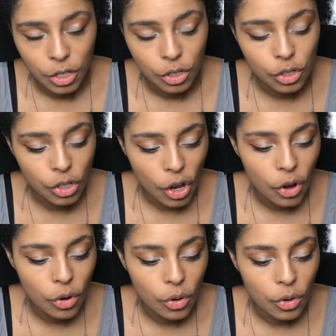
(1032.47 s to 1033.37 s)

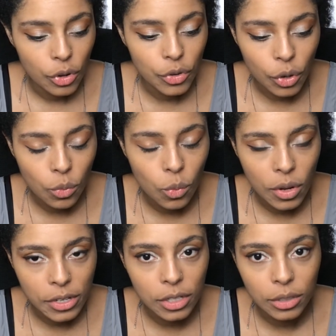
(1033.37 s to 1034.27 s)
So you don't
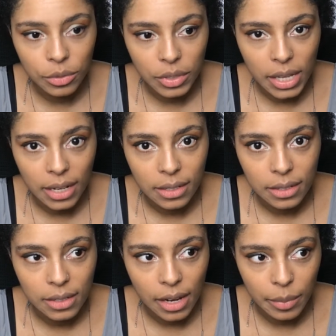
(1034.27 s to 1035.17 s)
want to lose
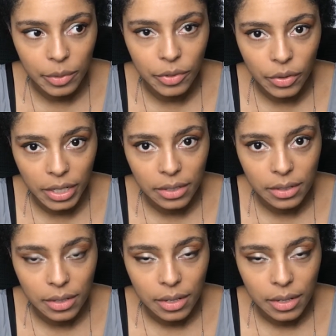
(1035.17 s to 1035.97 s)
that to hyperfocus.